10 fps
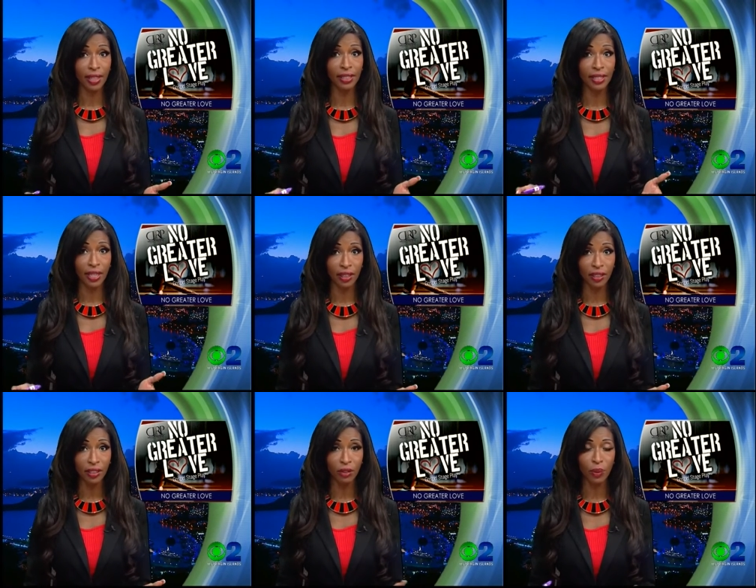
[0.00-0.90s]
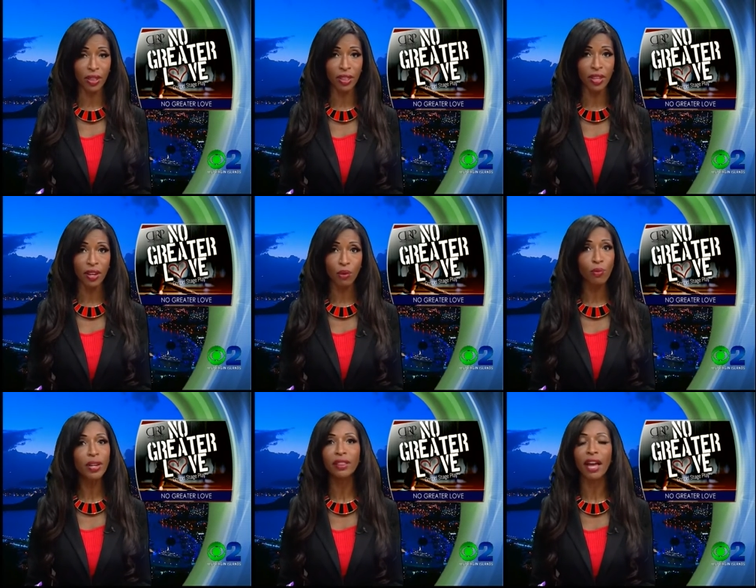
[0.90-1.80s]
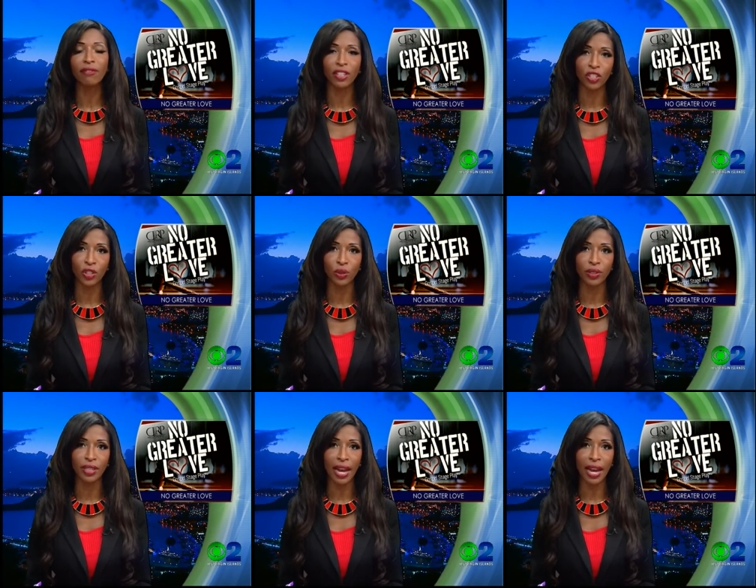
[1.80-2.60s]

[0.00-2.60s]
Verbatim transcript: that deals with real life issues and